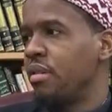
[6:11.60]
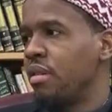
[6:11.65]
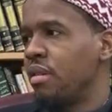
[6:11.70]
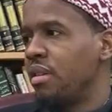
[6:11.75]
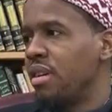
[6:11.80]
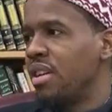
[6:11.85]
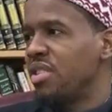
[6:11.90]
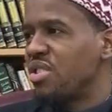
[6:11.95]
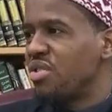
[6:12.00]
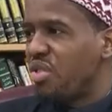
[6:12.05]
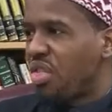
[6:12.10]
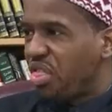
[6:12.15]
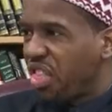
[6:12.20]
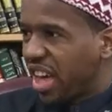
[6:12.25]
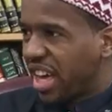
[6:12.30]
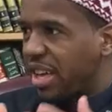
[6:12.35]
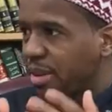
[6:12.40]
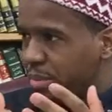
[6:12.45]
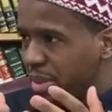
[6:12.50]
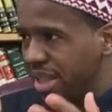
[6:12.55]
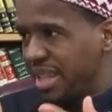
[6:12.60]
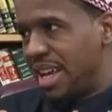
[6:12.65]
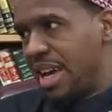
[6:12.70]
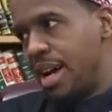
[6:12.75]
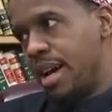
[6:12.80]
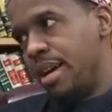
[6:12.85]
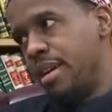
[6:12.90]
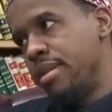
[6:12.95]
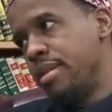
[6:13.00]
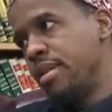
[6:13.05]
It's thick
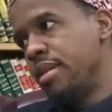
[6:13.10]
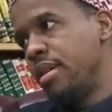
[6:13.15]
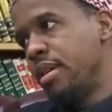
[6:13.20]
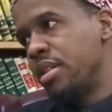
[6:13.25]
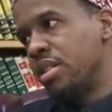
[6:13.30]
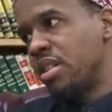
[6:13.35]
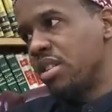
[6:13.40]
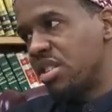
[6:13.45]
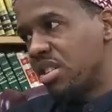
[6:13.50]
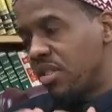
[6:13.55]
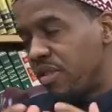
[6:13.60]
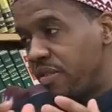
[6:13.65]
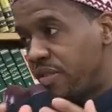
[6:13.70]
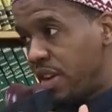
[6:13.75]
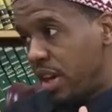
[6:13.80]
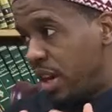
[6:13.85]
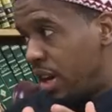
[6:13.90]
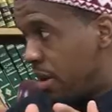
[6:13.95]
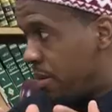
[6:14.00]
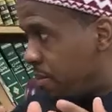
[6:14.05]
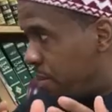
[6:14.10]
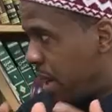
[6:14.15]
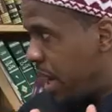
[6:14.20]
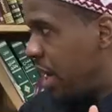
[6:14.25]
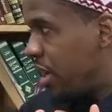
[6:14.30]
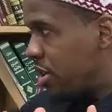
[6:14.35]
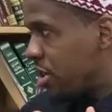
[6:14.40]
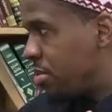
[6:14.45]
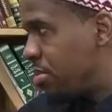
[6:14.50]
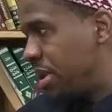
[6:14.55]
bid'ah. It's a severe,
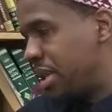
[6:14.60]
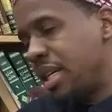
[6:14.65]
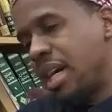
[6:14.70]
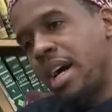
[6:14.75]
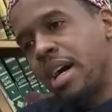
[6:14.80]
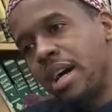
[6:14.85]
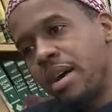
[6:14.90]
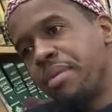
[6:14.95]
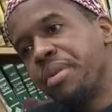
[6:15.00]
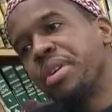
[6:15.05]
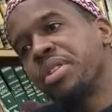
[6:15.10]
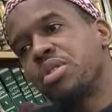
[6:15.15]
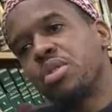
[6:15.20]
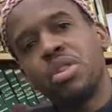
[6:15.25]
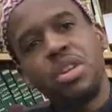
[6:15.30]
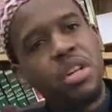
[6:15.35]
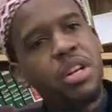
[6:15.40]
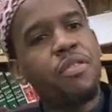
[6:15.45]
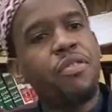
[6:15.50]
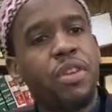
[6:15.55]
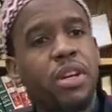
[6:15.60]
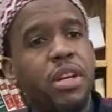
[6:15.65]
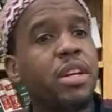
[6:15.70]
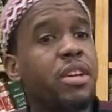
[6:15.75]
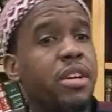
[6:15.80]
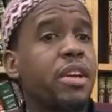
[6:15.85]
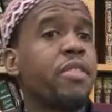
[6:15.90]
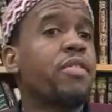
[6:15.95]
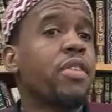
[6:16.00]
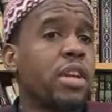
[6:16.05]
major bid'ah. So they're
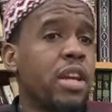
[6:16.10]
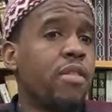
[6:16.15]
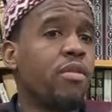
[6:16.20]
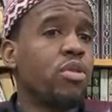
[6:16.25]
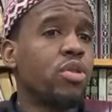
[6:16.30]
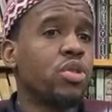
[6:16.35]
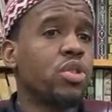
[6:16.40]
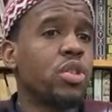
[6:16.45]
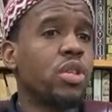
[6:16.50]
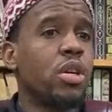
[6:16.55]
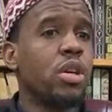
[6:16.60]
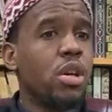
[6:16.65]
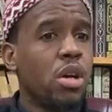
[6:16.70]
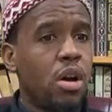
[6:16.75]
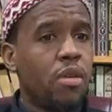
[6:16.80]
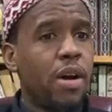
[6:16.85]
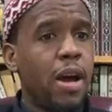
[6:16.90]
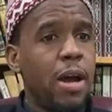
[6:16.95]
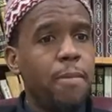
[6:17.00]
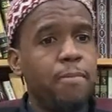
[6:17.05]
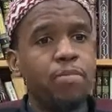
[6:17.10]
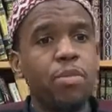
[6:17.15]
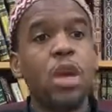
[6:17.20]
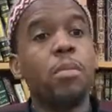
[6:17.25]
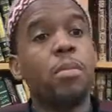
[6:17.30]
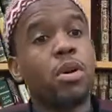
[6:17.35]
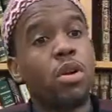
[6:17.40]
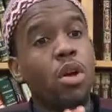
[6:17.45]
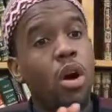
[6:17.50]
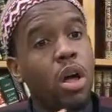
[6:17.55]
different levels. All right?
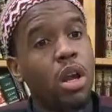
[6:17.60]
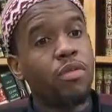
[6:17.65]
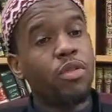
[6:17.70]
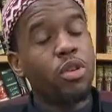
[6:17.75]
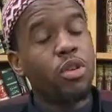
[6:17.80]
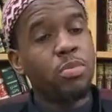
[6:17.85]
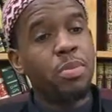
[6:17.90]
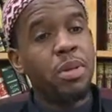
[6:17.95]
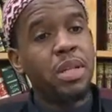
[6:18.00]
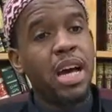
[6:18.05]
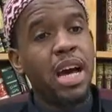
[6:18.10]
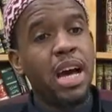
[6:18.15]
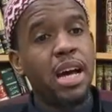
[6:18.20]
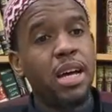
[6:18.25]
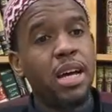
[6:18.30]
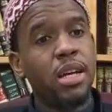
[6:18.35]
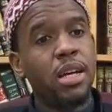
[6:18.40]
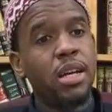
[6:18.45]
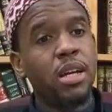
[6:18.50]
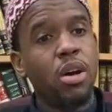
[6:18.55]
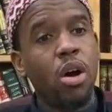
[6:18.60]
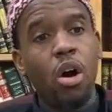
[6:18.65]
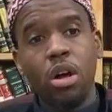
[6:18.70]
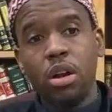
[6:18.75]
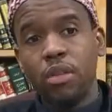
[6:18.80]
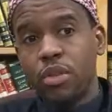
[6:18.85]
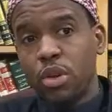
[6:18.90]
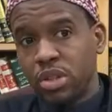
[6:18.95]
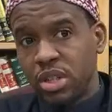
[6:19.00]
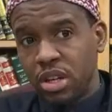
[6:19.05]
But all of those bid'ah, all of
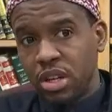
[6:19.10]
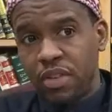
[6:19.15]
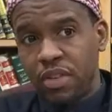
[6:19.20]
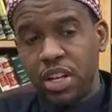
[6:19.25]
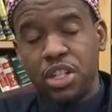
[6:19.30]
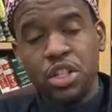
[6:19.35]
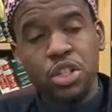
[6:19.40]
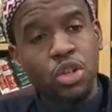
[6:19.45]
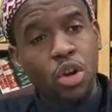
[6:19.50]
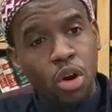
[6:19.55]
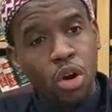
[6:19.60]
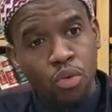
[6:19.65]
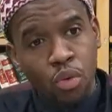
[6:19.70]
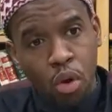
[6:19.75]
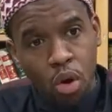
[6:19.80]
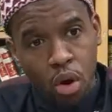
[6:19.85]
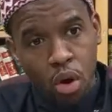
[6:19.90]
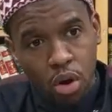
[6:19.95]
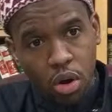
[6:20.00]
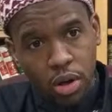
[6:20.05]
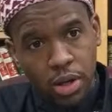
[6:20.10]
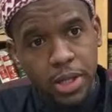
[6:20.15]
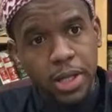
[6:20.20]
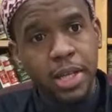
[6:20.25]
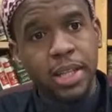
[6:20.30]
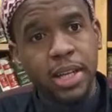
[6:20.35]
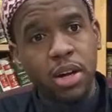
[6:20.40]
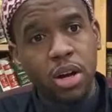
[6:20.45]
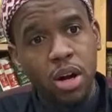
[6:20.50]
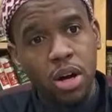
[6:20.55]
those innovations are wrong.
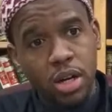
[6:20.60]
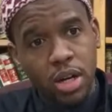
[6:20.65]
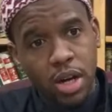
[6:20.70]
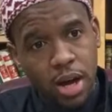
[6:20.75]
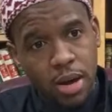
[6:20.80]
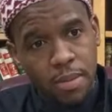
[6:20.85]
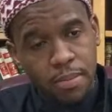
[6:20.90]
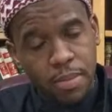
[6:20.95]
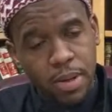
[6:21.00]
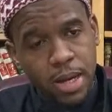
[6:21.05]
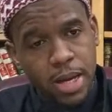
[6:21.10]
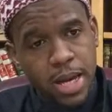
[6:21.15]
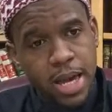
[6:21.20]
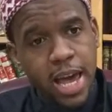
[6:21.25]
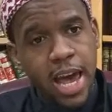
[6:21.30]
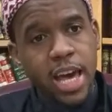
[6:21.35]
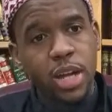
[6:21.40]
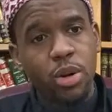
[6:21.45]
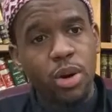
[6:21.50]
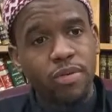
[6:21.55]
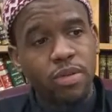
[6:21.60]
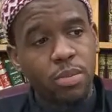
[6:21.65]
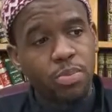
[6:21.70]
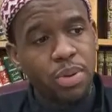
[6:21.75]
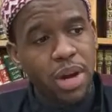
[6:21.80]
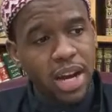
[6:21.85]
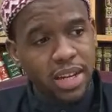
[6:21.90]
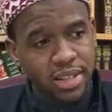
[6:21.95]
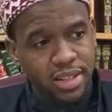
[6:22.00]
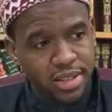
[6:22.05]
They're haram. And whoever
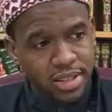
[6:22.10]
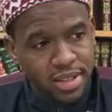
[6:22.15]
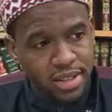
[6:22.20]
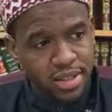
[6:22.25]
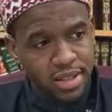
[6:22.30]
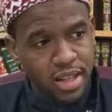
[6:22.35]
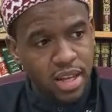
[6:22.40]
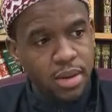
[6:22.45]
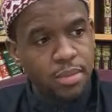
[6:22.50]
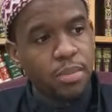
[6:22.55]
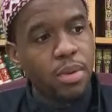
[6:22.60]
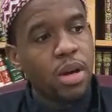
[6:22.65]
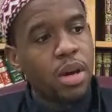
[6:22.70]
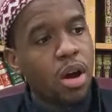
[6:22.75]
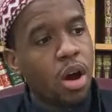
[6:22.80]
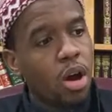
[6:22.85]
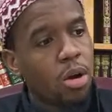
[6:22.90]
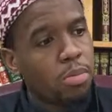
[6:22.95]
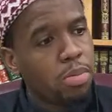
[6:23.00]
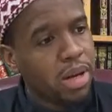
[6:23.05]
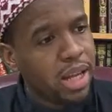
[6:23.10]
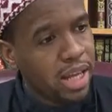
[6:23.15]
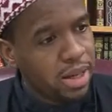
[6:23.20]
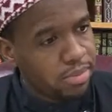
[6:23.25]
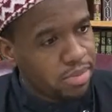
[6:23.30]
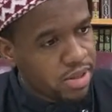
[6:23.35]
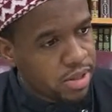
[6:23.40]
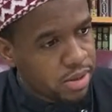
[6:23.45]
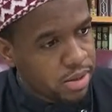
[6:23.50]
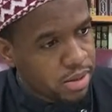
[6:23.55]
practices them are
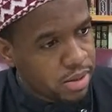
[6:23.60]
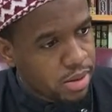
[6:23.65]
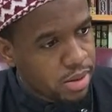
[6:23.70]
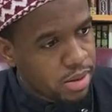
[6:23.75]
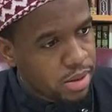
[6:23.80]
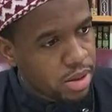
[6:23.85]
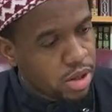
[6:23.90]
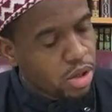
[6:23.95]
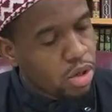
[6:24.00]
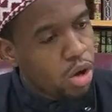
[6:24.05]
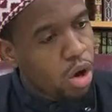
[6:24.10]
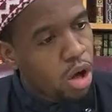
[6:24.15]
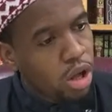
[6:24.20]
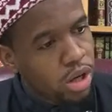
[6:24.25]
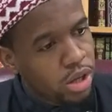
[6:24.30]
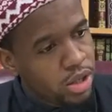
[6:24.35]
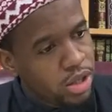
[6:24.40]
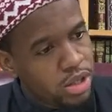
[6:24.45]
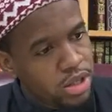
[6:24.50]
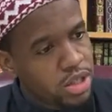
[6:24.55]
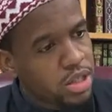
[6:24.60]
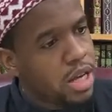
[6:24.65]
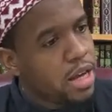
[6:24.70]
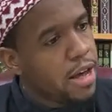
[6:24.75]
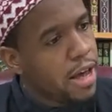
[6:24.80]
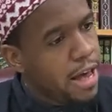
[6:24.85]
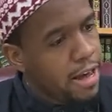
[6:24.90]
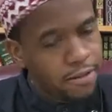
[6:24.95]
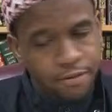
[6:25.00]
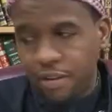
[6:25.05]
blamed. Callers
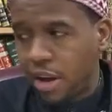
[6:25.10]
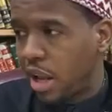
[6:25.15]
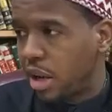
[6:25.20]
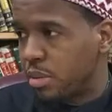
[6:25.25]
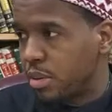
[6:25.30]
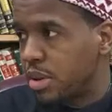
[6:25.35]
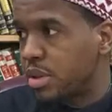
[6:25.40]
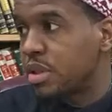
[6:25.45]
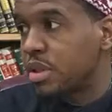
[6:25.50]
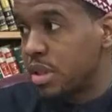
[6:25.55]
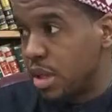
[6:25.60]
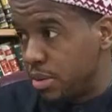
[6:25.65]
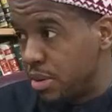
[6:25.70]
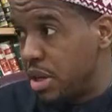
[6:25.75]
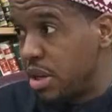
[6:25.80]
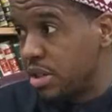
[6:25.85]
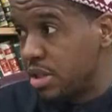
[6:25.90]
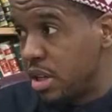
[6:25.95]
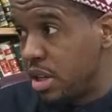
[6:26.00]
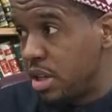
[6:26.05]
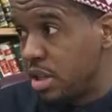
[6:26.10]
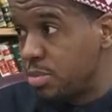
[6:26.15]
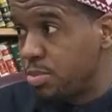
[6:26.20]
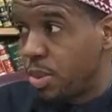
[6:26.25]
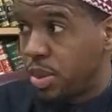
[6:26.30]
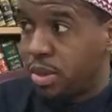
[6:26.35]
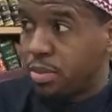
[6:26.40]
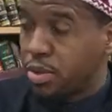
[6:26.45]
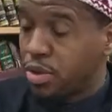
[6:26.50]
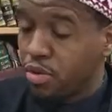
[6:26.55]
and followers. Everyone understand this? Point
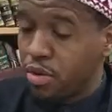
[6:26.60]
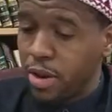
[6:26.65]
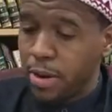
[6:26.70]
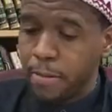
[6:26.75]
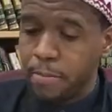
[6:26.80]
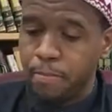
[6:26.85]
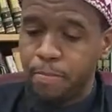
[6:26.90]
number 3.